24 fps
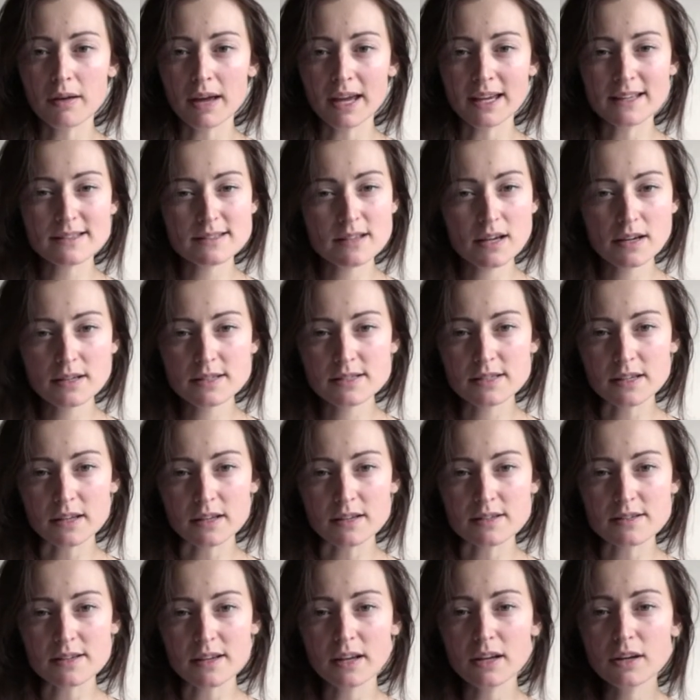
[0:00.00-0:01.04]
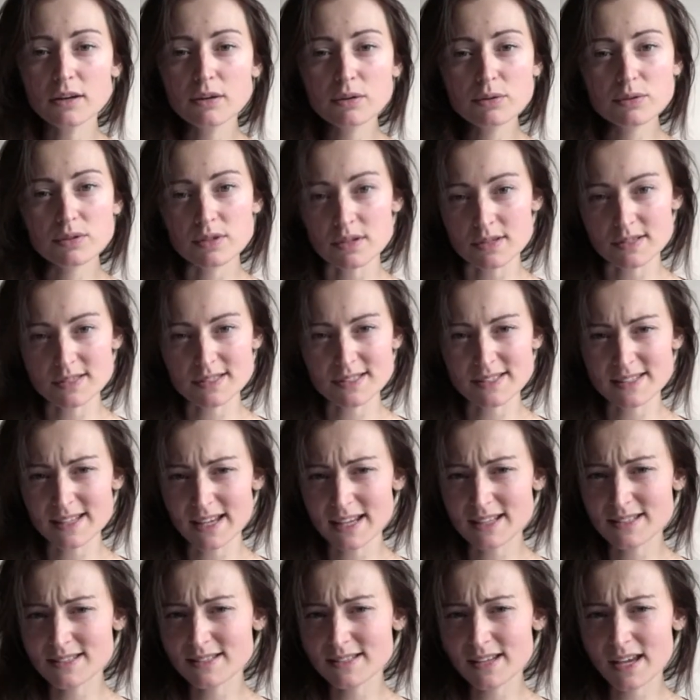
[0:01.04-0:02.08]
excited elude us
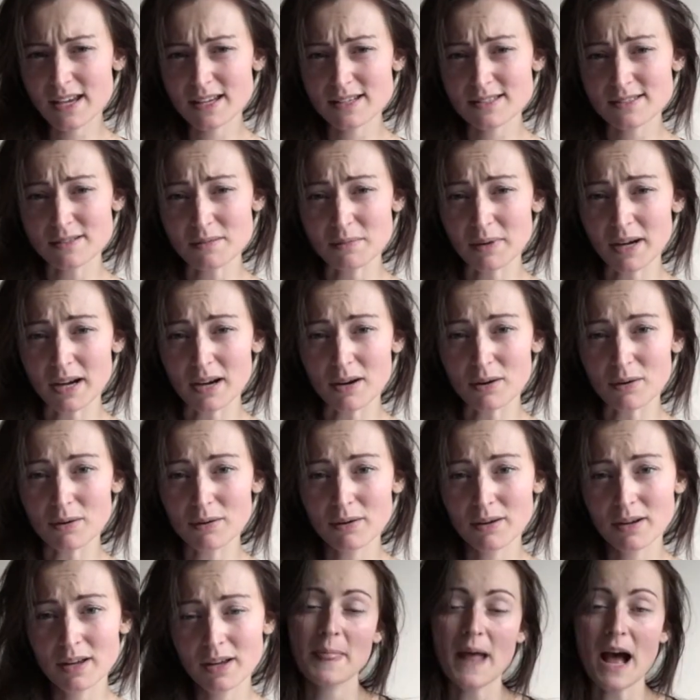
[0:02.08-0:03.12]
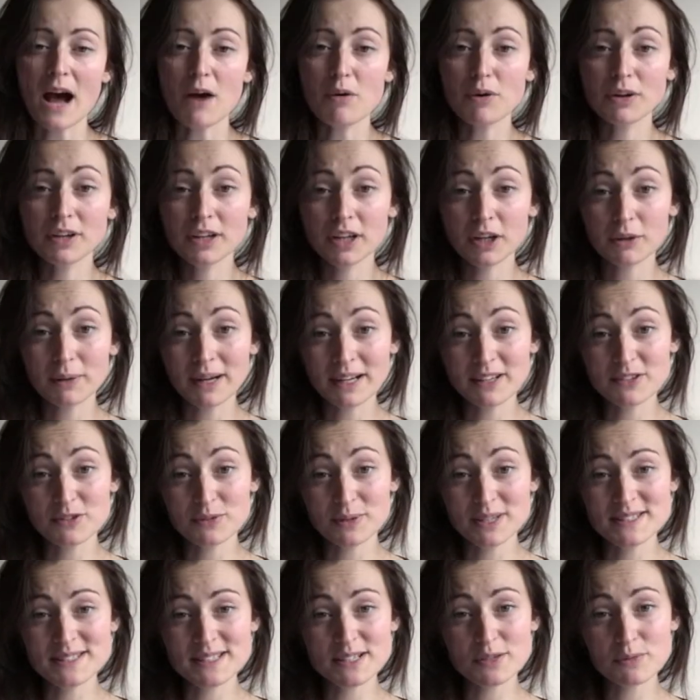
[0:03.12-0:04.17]
day to day somehow. Our
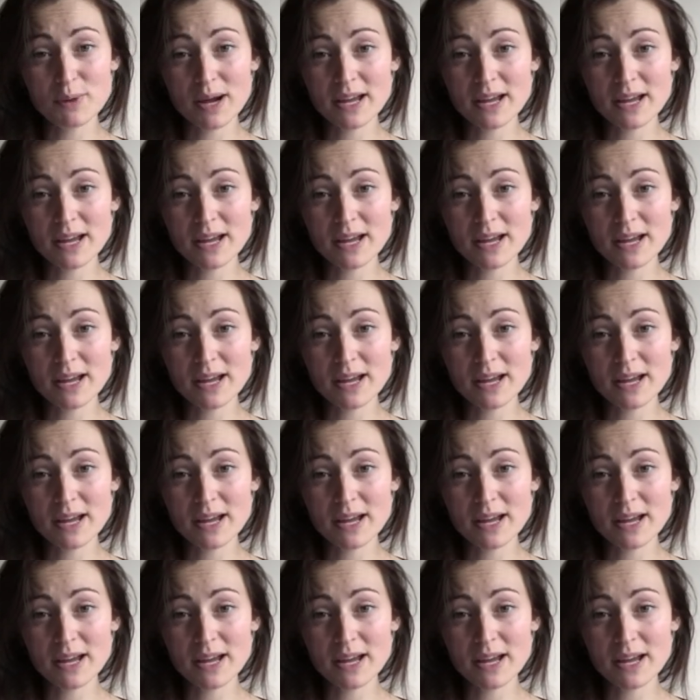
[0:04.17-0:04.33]
characteristic